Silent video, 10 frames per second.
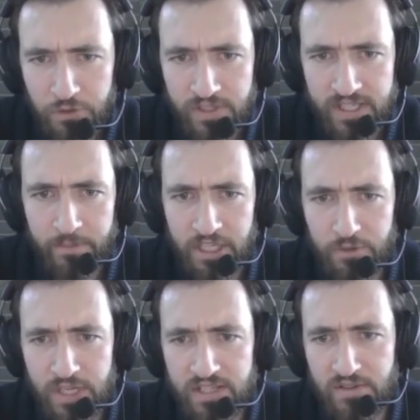to some
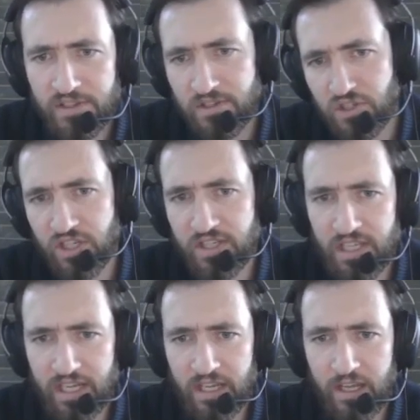degrees. This is just
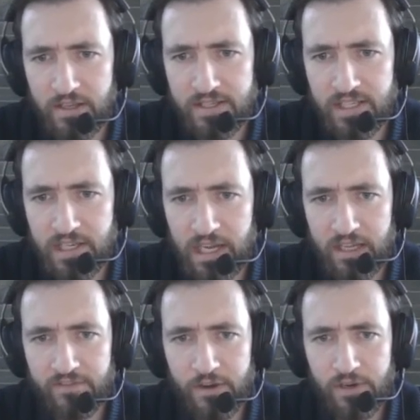like still
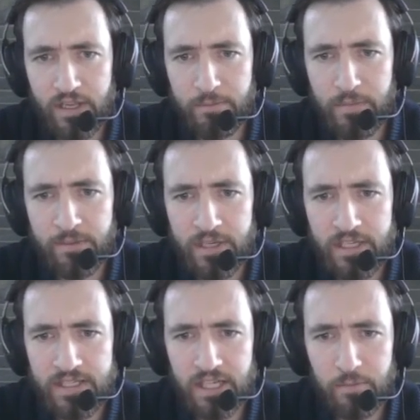like a very
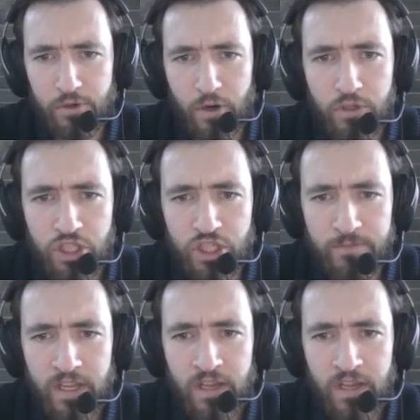minimalistic approach.